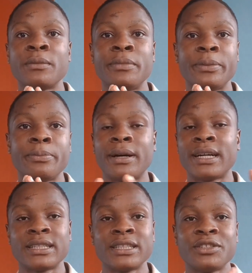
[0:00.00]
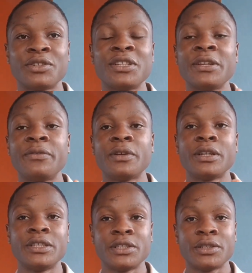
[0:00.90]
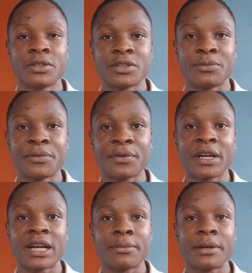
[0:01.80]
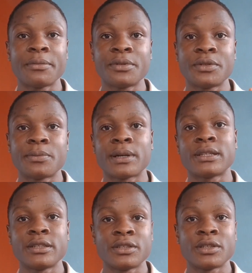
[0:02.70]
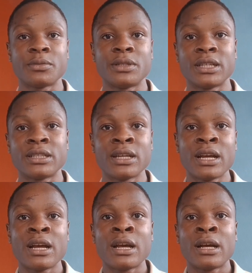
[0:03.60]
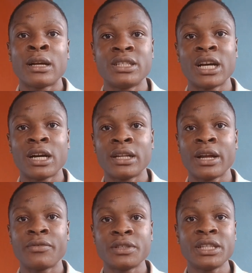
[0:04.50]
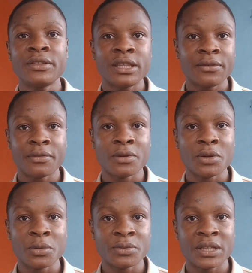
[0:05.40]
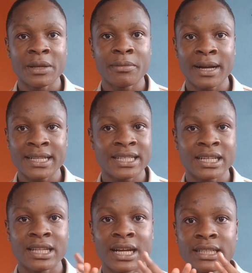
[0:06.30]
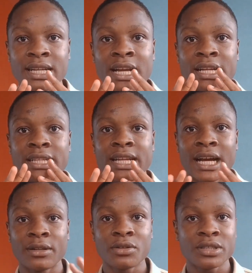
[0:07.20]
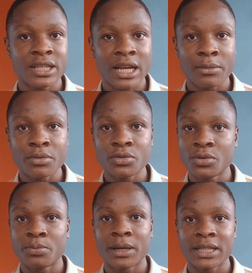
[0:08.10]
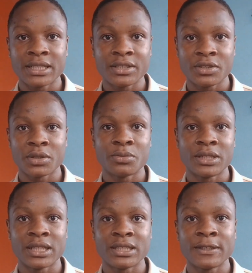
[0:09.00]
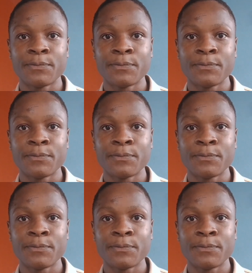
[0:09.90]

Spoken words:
be passed. It's only if you're a genius before you can be able to pass this subject. They have already developed a mindset that they are not able to pass this subject,